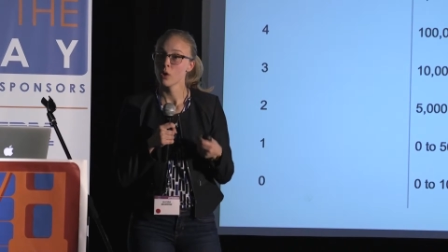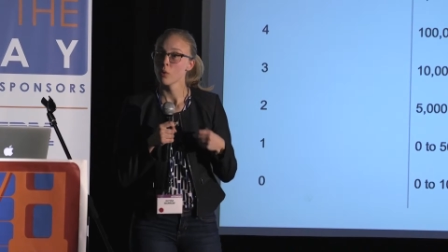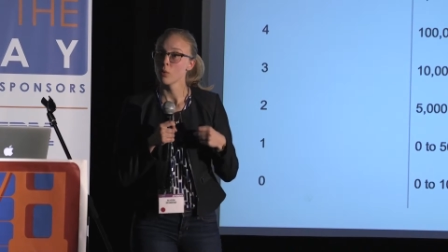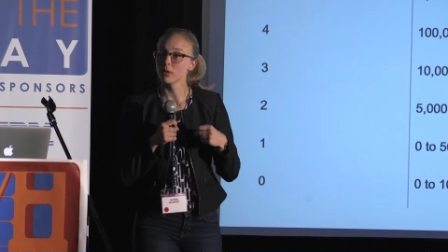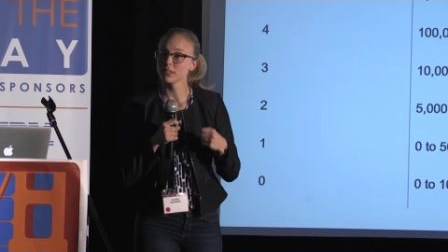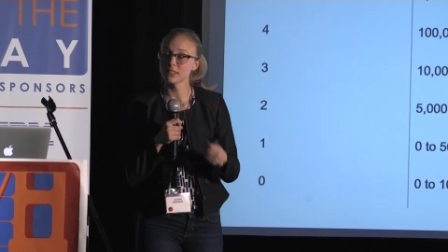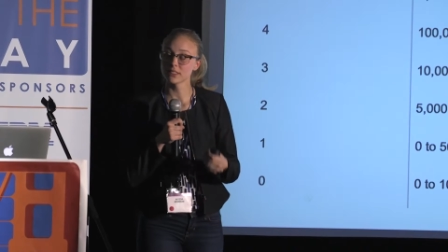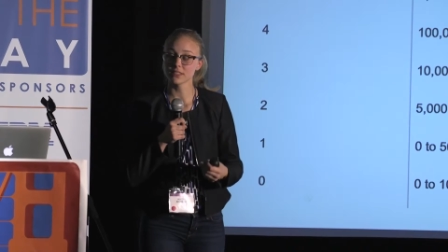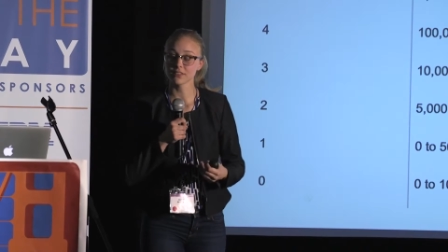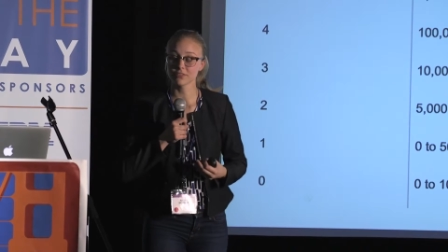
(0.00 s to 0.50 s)

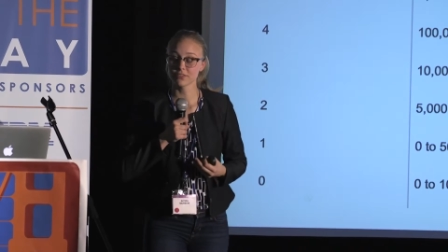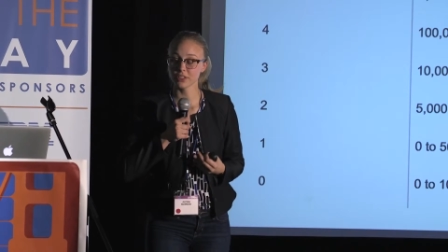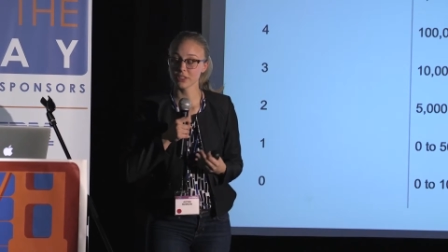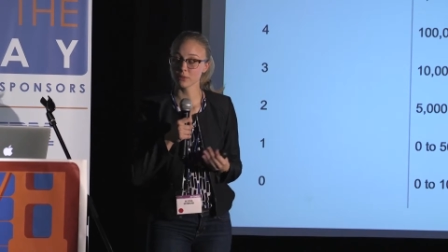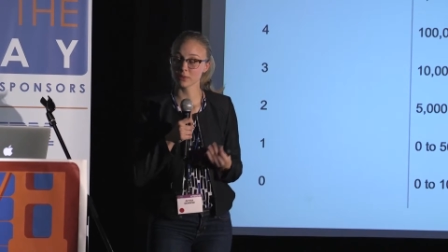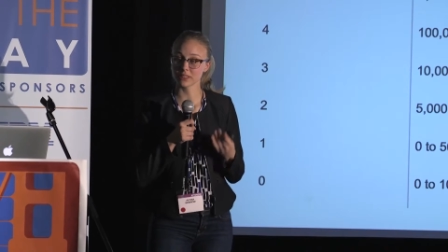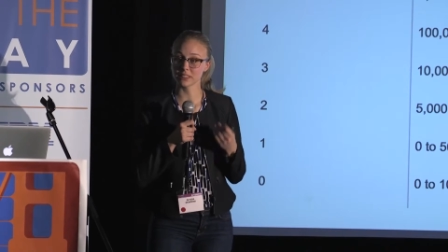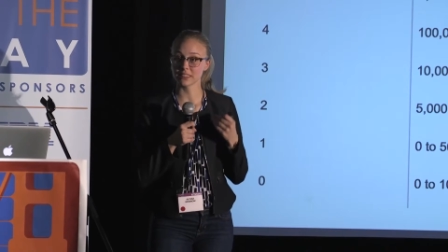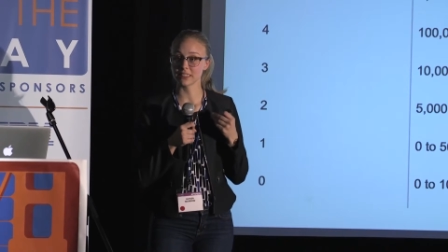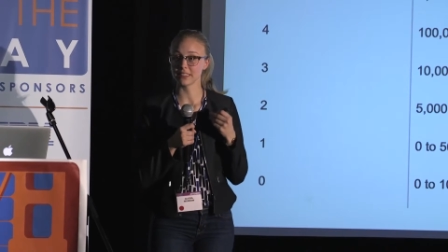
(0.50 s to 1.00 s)
What's the
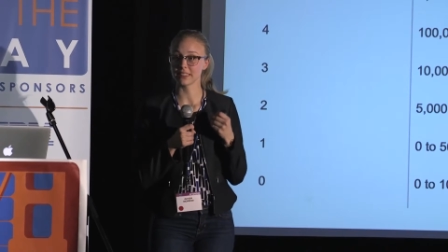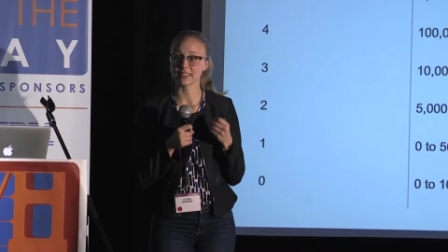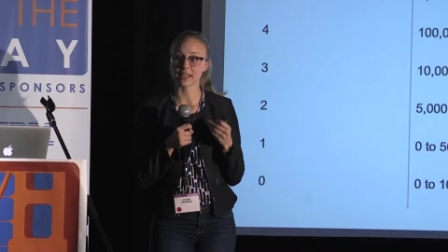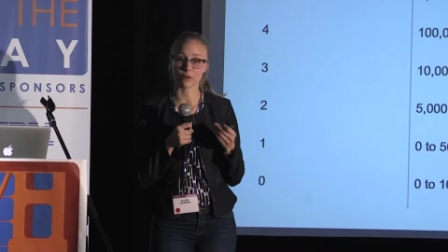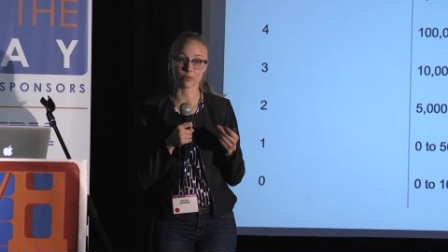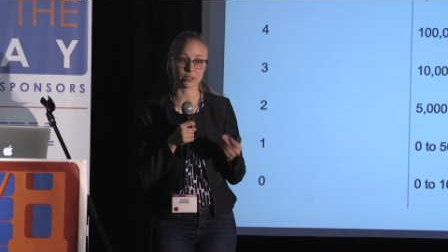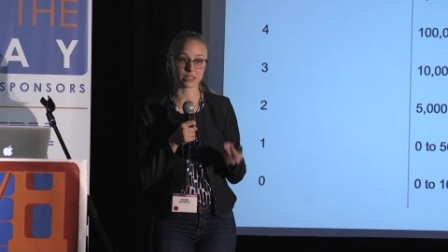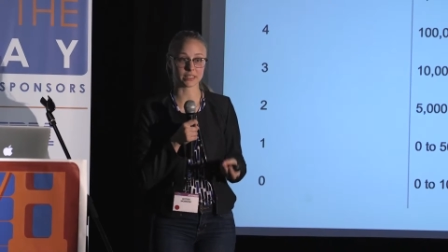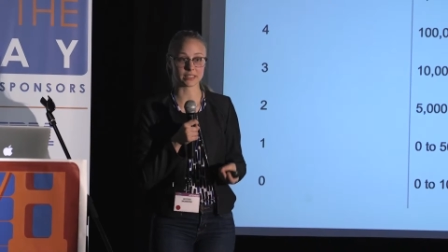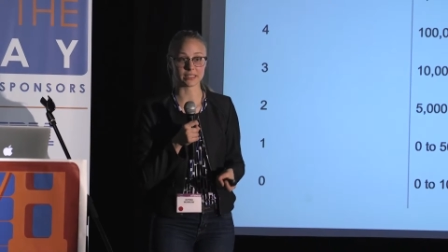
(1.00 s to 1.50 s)
frequency
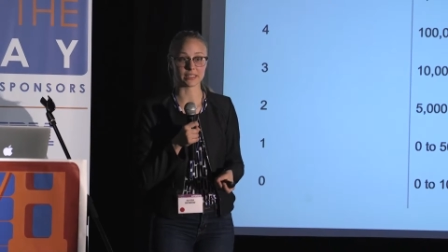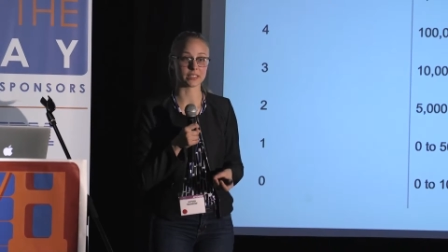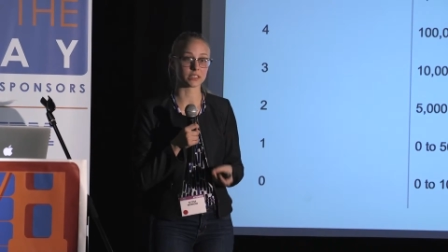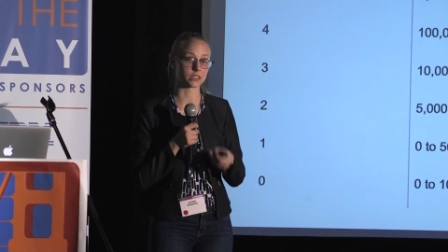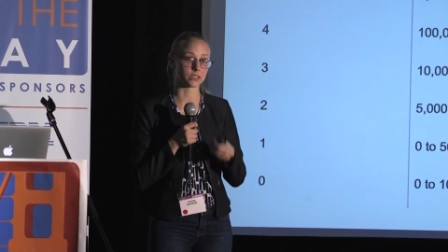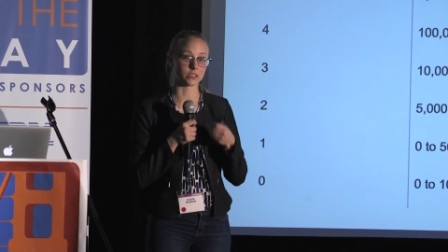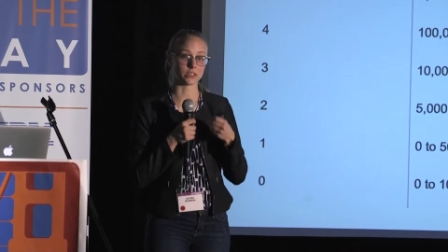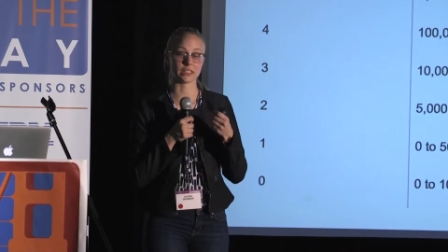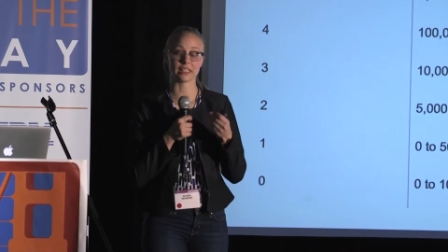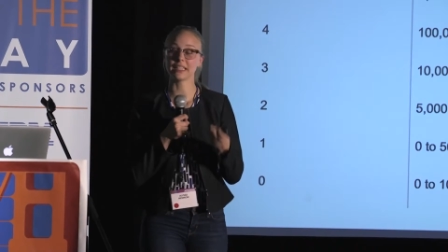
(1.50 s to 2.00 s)
that we see a
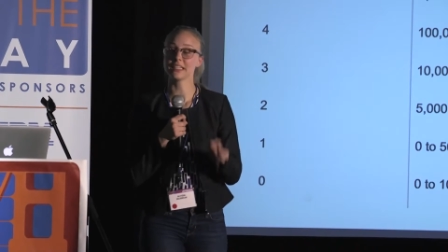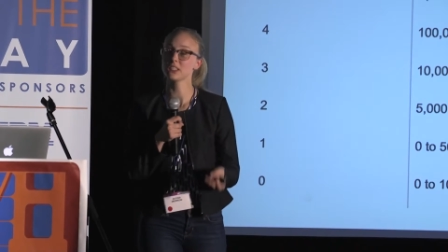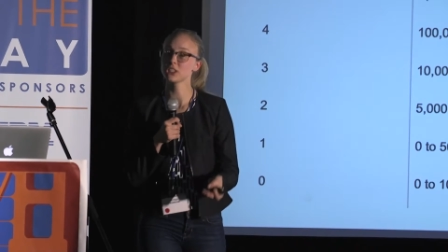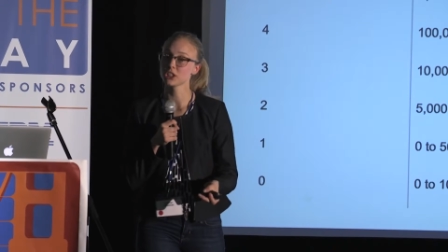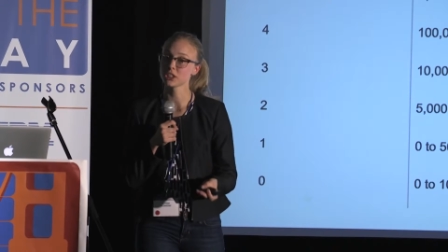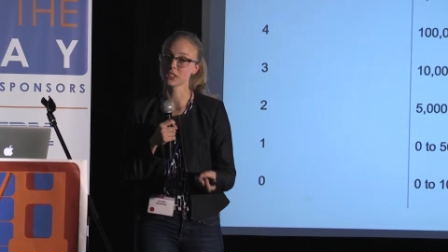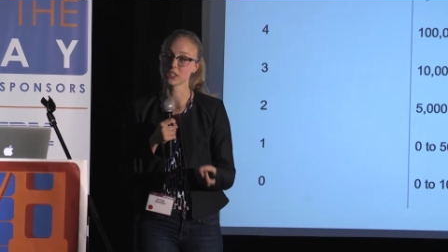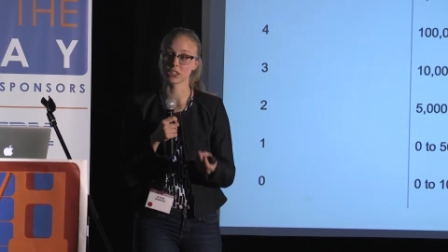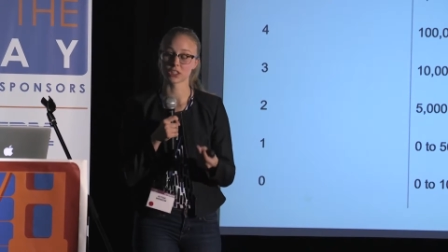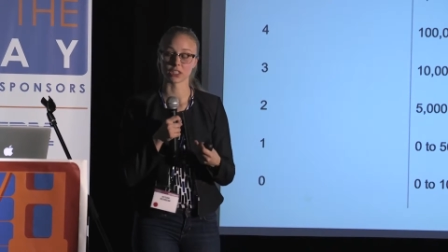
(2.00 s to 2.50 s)
certain
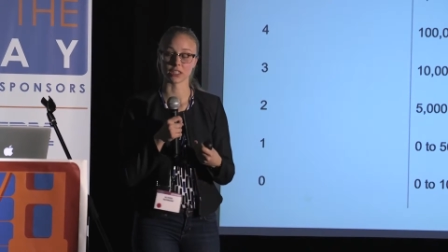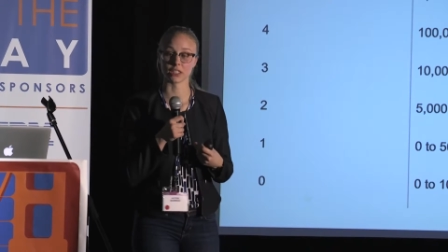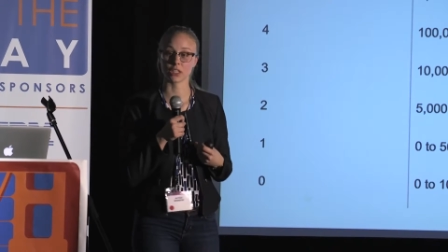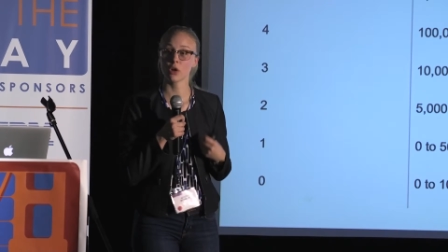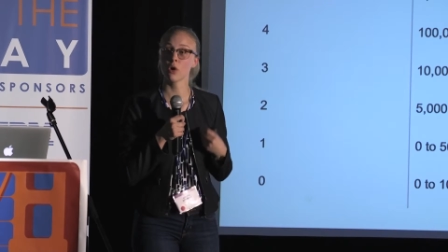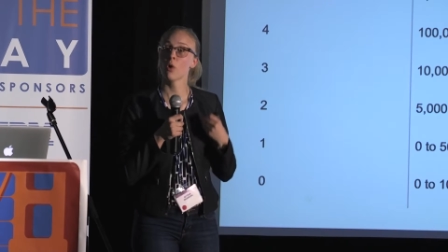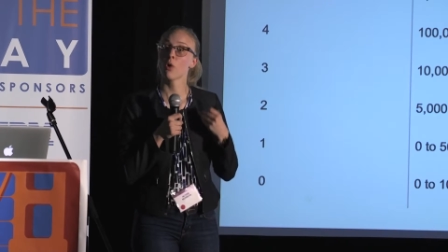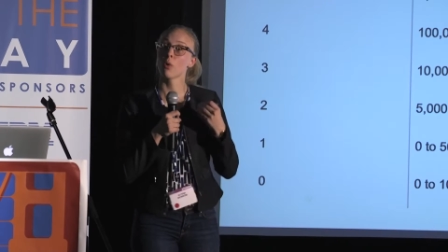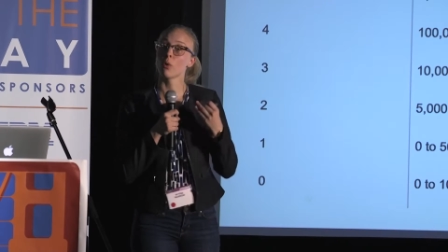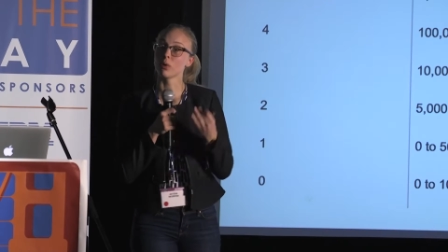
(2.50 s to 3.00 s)
insertion
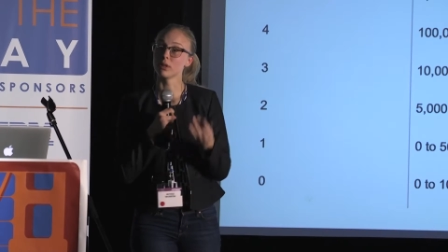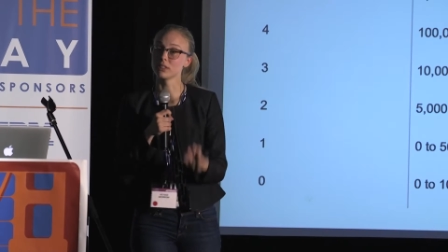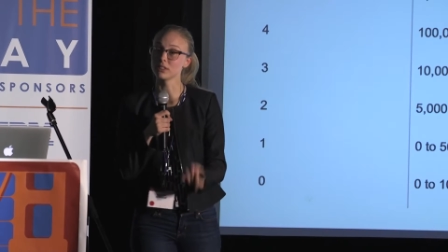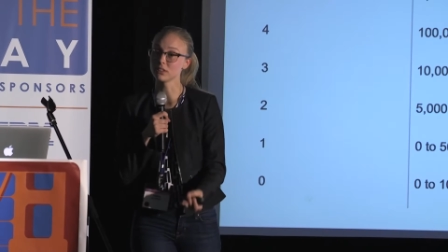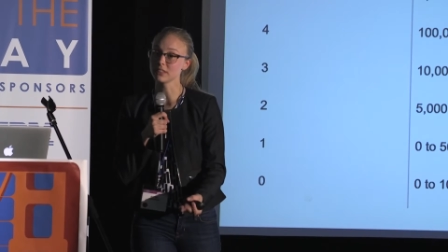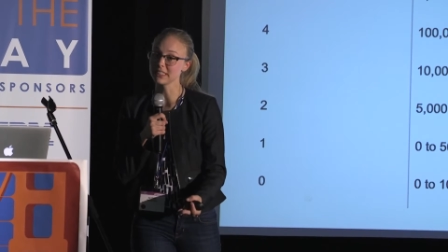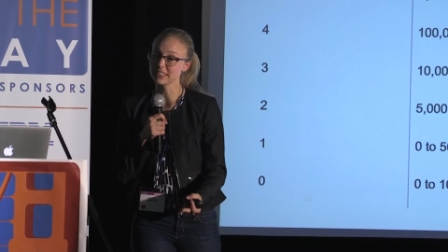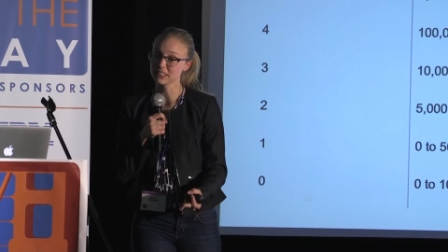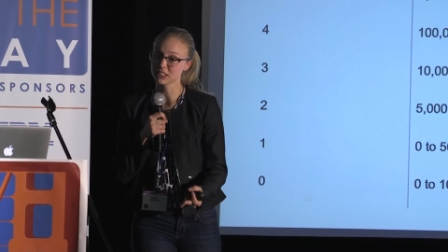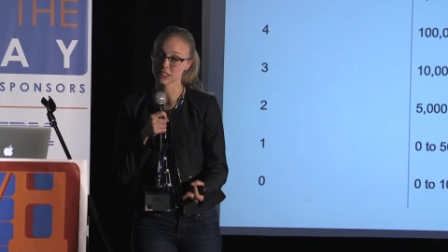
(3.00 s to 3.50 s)
or
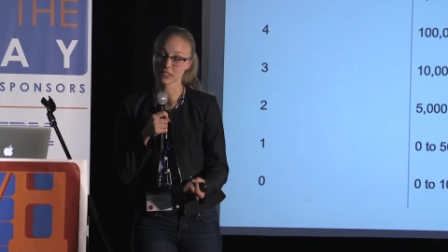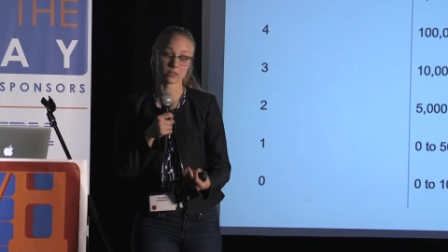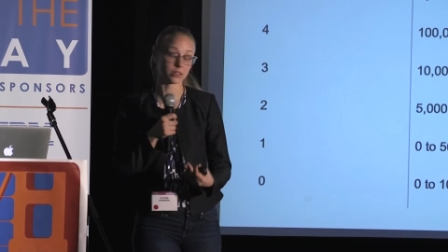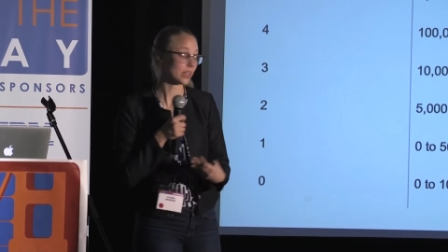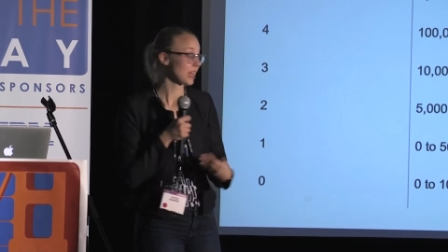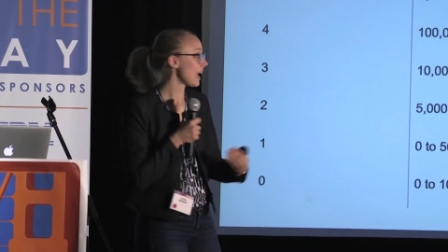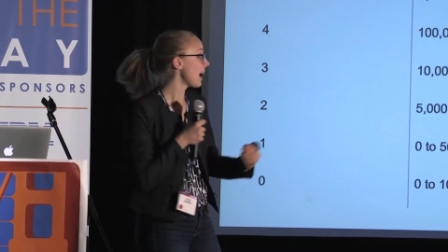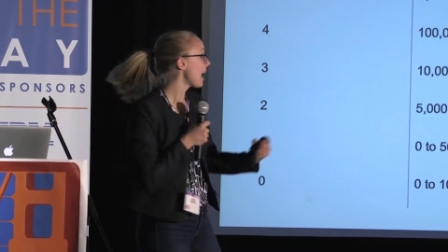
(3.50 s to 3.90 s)
deletion?